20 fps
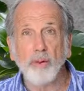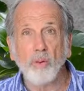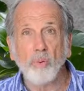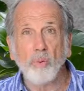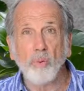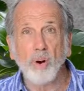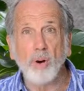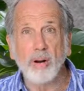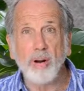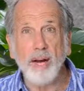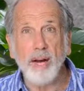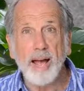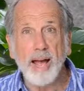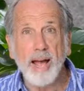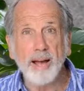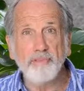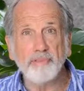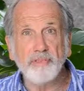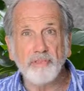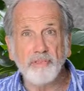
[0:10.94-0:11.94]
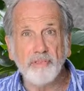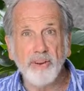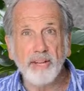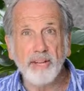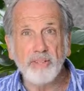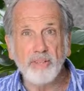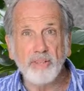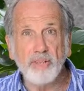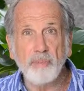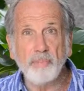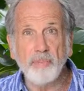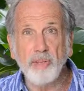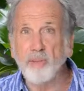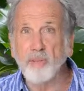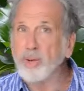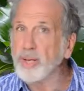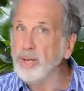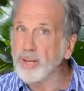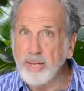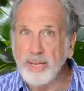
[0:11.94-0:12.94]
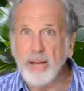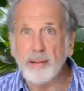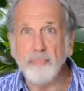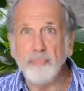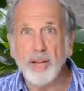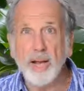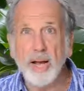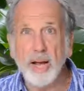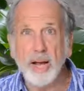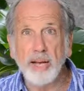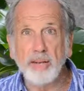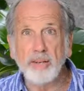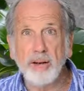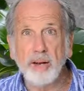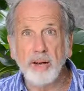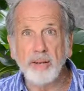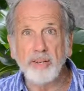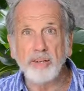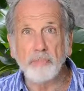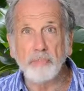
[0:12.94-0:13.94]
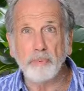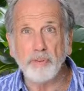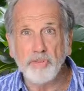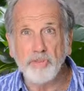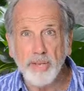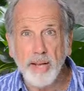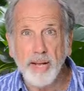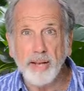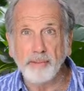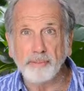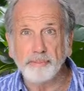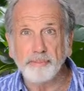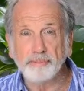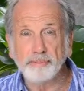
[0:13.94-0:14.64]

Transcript: We're going to have to find something we can get behind 100%.